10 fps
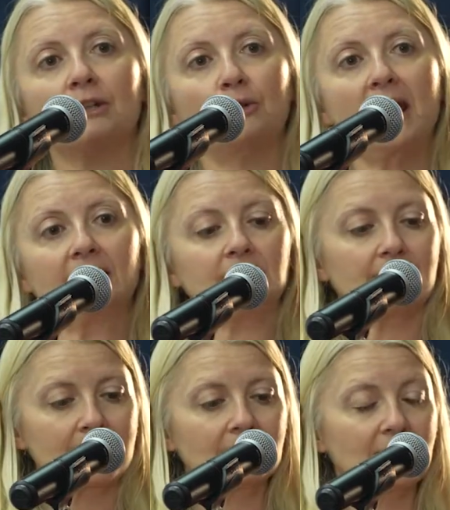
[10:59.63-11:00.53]
created
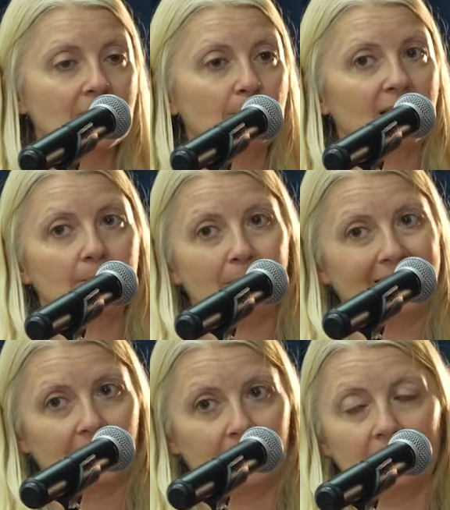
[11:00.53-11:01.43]
as a discipline
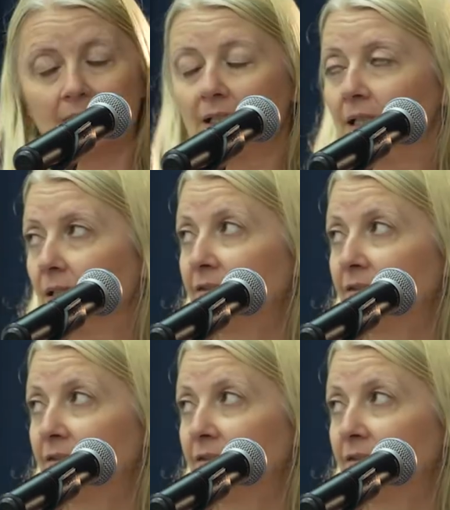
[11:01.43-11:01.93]
back in the